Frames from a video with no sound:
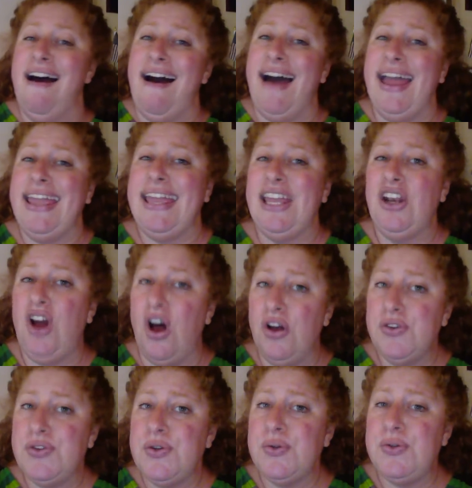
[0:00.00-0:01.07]
I can
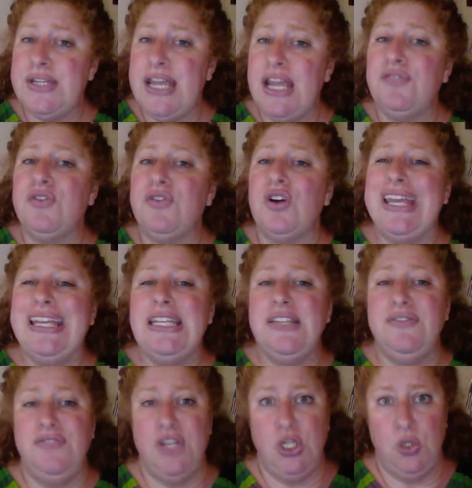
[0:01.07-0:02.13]
also stand for
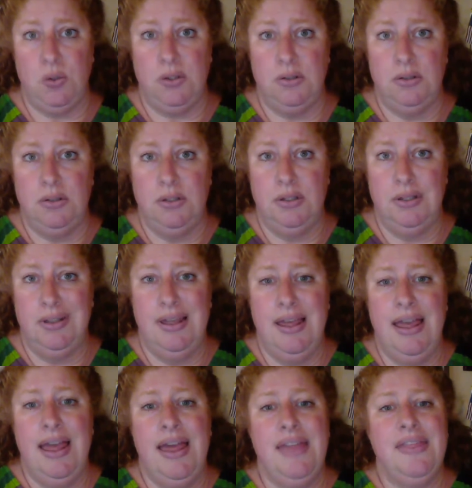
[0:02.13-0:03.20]
individual.
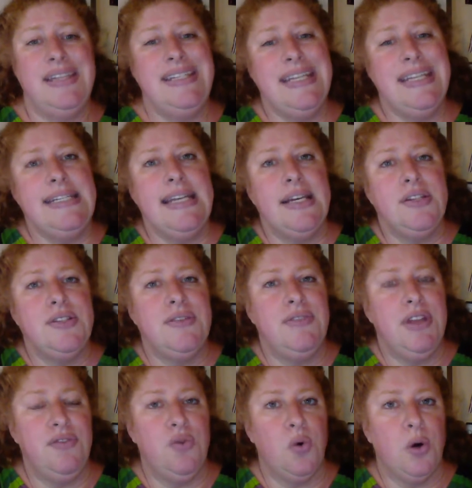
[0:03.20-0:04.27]
The details of
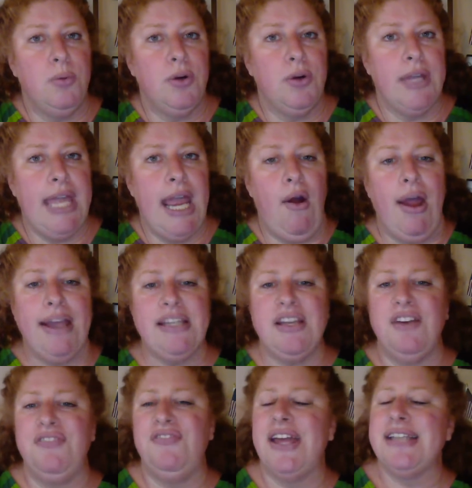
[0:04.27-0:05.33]
the Affordable Care Act
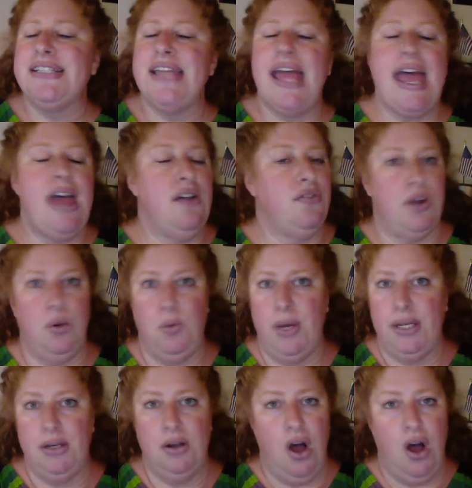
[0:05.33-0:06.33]
affect everyone,